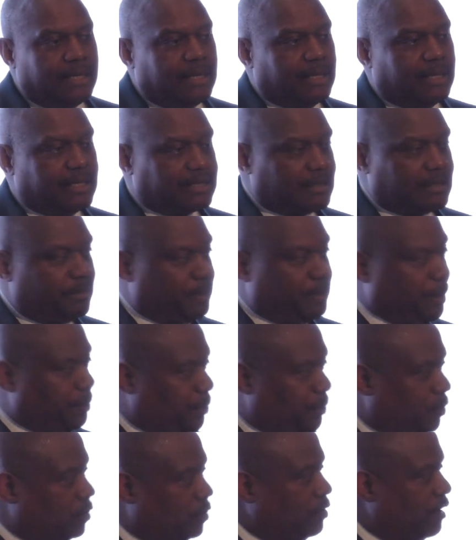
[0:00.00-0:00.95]
It's the
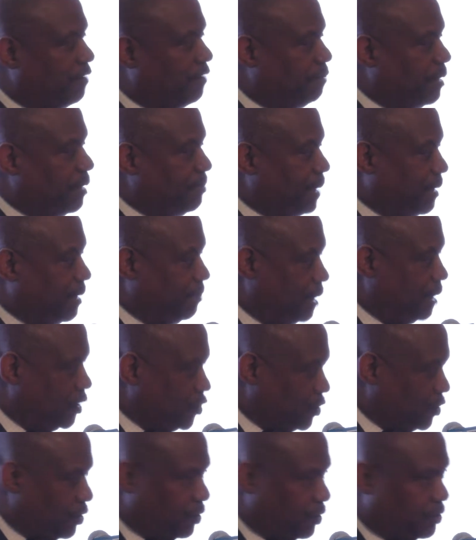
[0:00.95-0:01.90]
people who have been my
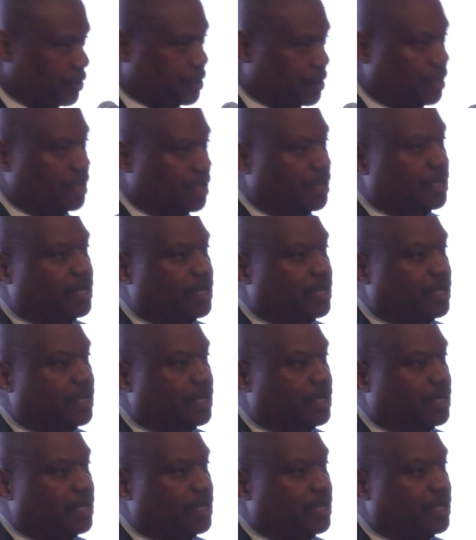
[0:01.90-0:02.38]
mentors.